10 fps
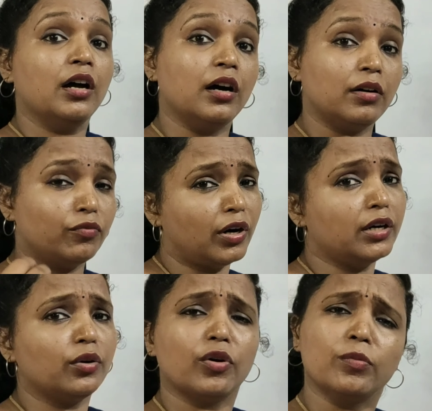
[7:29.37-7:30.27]

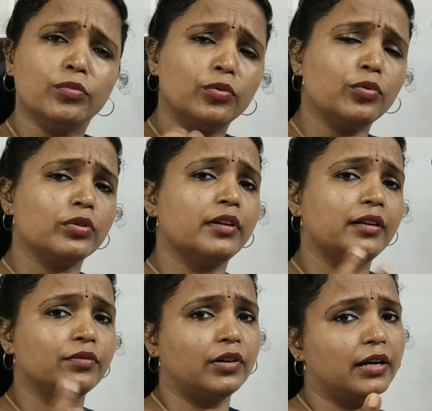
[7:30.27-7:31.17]
one or more
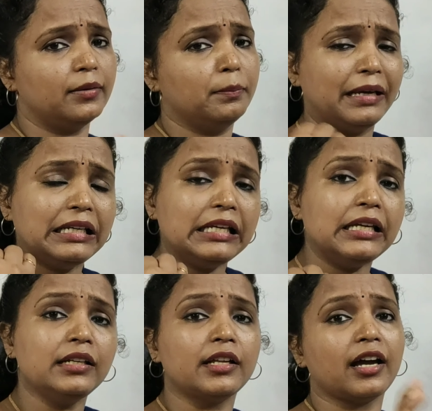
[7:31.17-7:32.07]
than one. Many
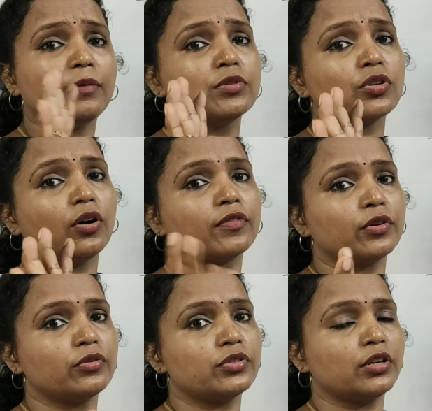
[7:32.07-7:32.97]
times of
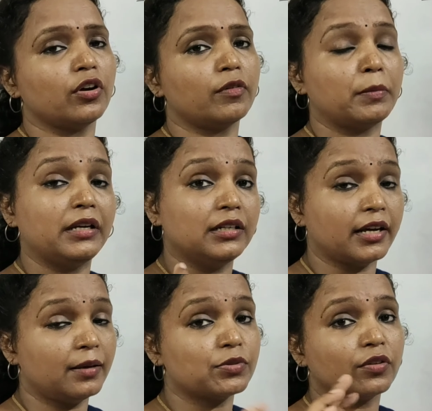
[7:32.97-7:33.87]
crossing over, many
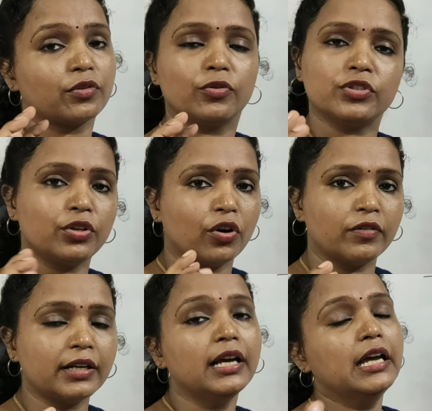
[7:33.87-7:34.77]
types of crossing
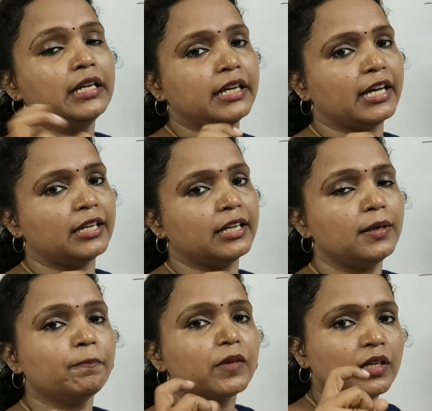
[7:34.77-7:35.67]
over can be
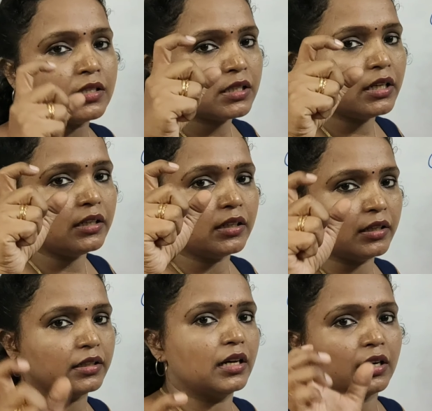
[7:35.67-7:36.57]
seen
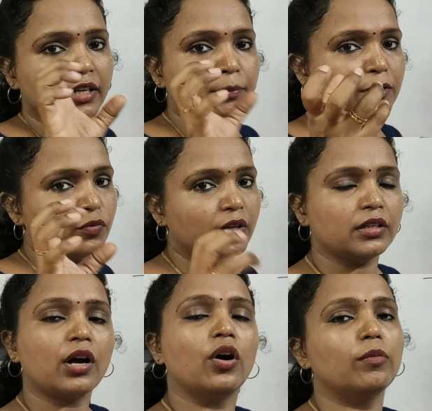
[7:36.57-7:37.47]
in between
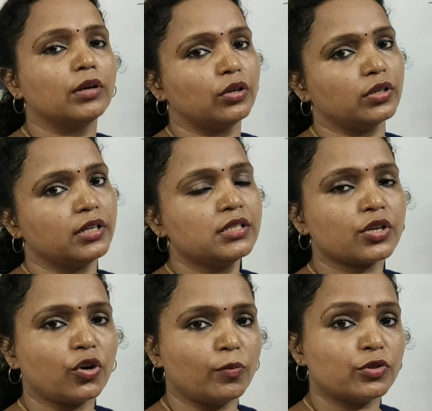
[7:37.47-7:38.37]
the homologous
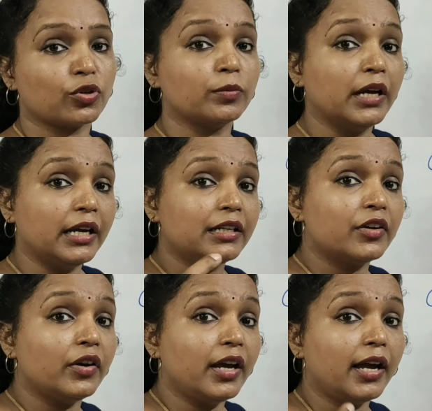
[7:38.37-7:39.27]
chromosome. It
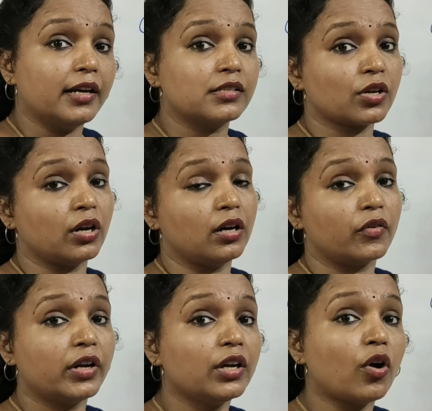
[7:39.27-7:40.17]
creates
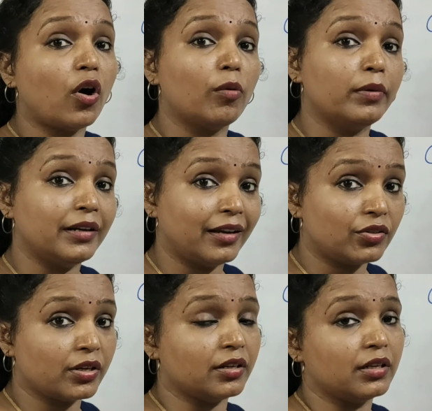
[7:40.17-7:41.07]

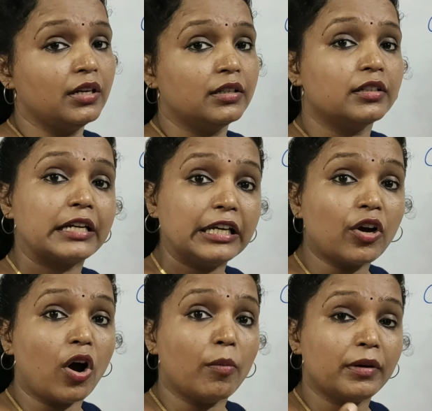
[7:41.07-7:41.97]
recombination,
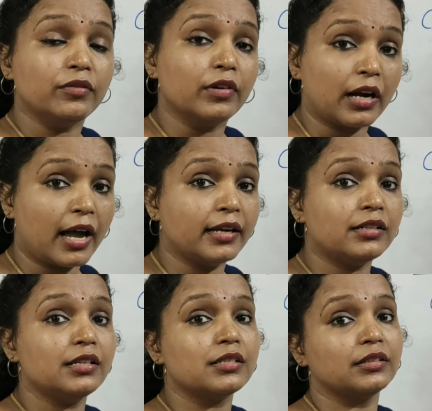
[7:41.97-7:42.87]
recombinant
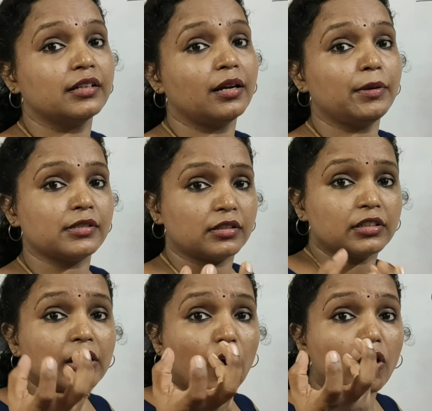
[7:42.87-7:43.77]
varieties in the gametes. That
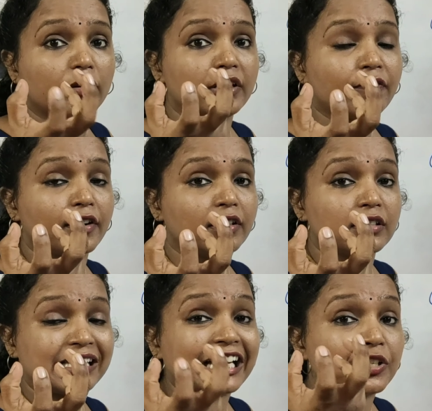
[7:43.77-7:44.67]
the different
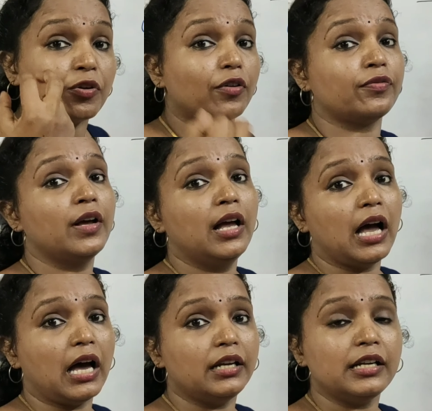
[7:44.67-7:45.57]
set of
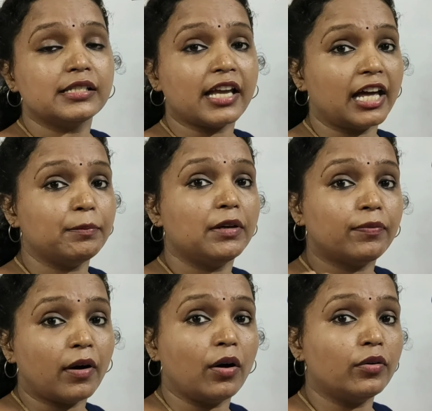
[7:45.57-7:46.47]
alleles can be
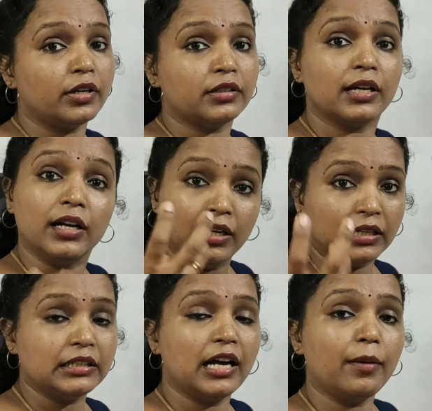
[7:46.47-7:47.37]
found in the
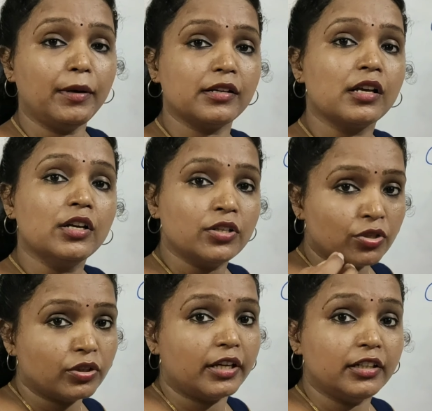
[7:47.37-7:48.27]
gametes,
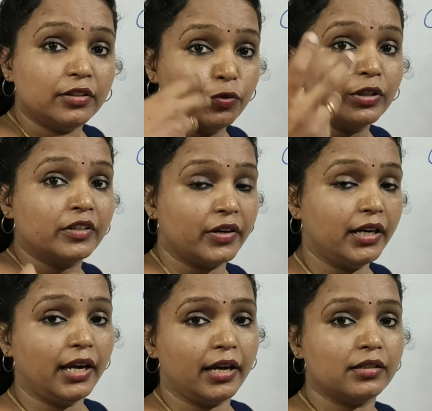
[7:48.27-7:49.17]
so that it would
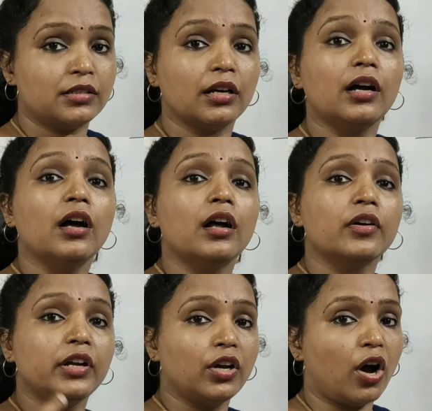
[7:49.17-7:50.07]
create
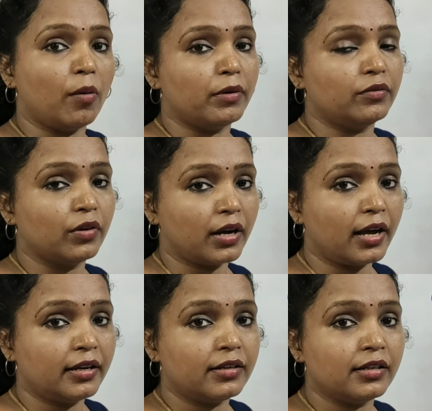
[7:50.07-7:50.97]
recombinant
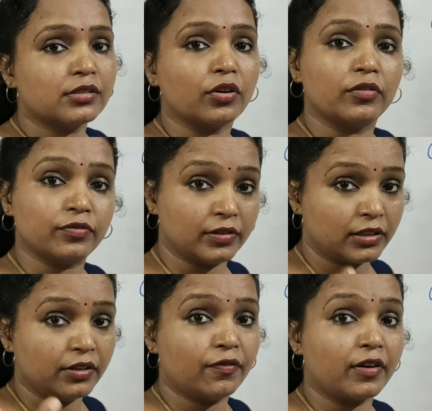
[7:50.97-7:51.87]
varieties of
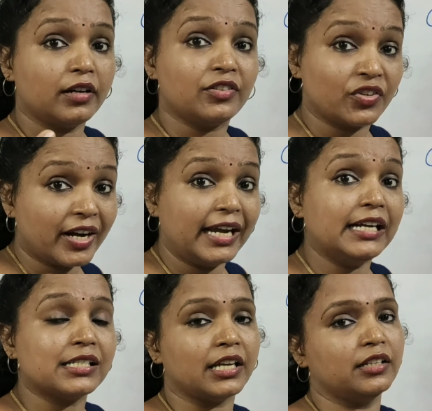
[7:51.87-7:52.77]
different
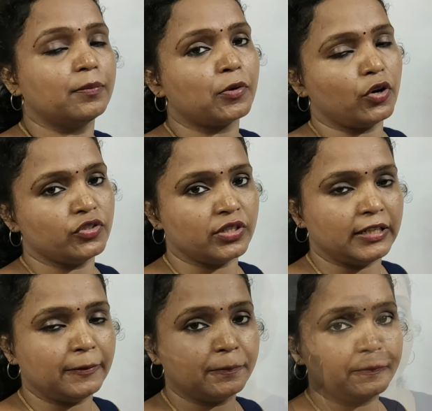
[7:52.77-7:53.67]
traits in the
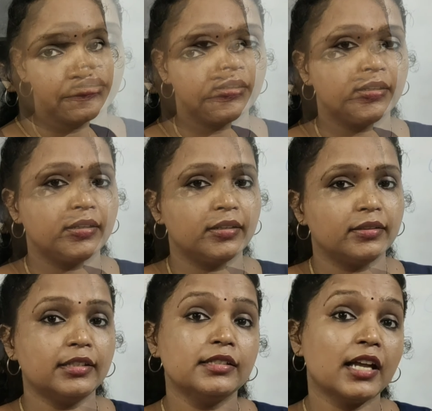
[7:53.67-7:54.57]
progeny.
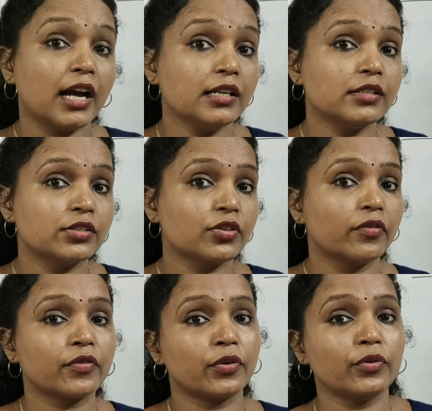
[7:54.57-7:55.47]
The chances
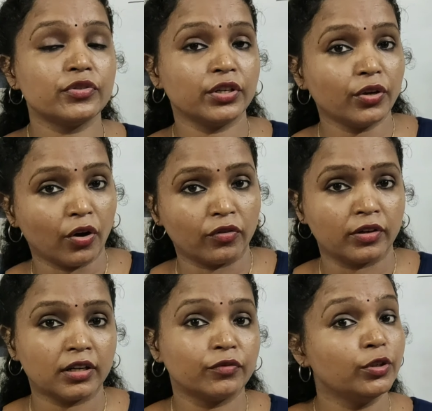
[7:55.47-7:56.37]
of crossing
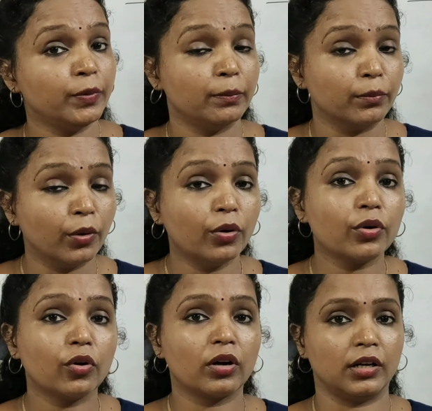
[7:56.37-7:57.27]
over would be more
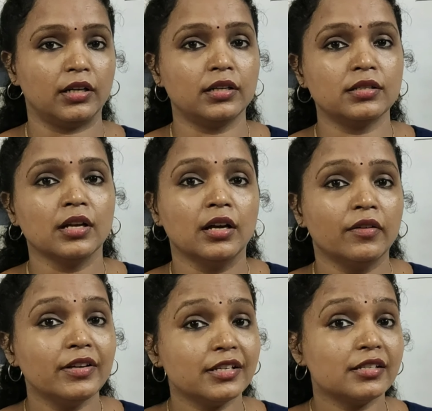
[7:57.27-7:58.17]
or less,
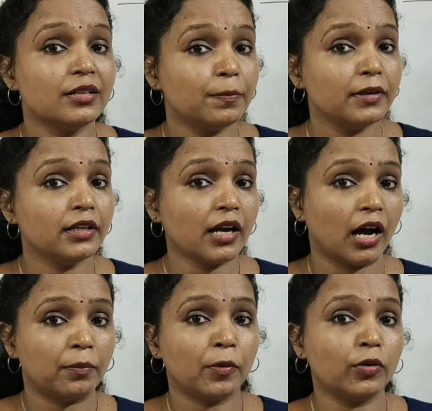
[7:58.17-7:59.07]
which is depending
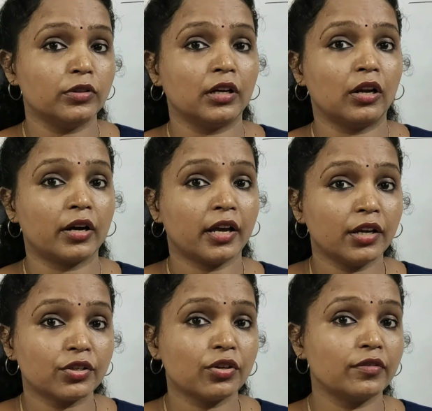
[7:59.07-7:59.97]
upon the
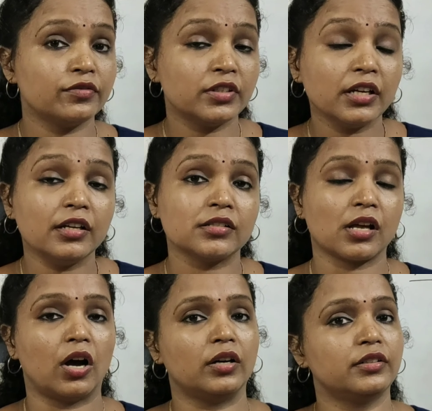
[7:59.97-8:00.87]
location genes
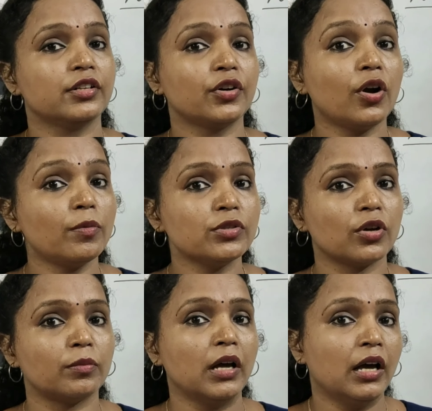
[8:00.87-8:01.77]
on the
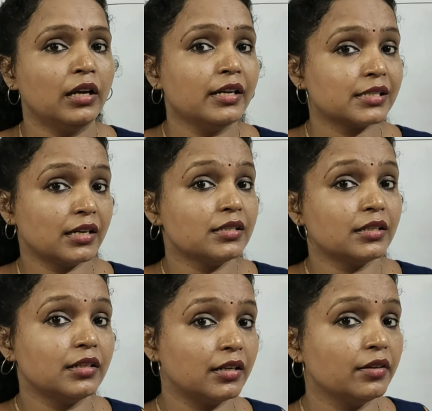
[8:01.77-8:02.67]
chromosome. Let's
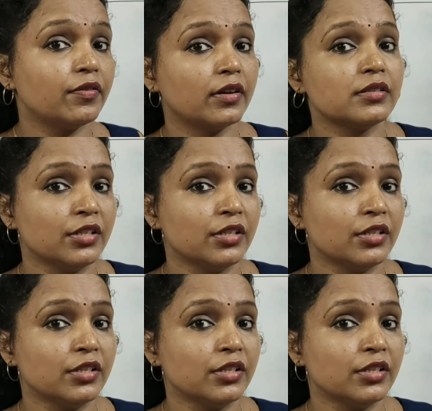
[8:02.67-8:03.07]
consider different